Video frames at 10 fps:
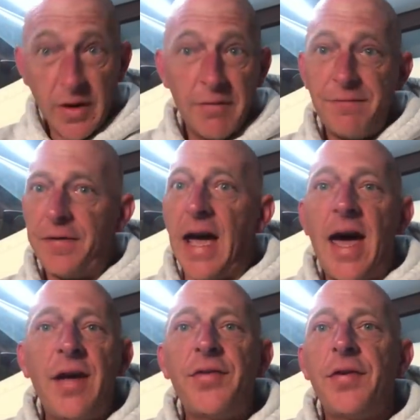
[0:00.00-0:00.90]

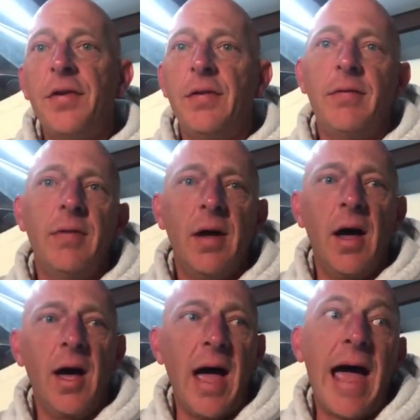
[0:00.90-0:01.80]
fast,
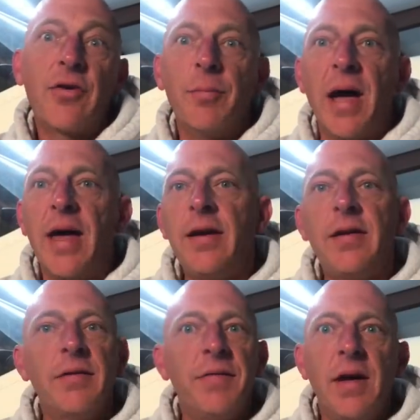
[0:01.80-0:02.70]

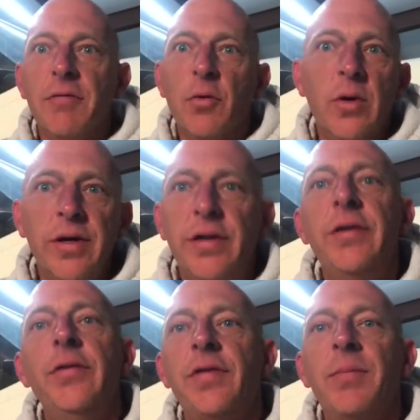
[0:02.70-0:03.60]
acrobatic, if they ever wanted to
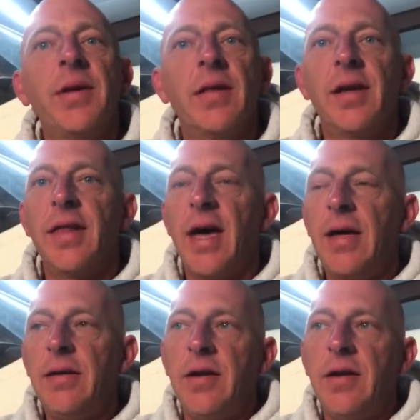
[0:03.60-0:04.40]
do something like that,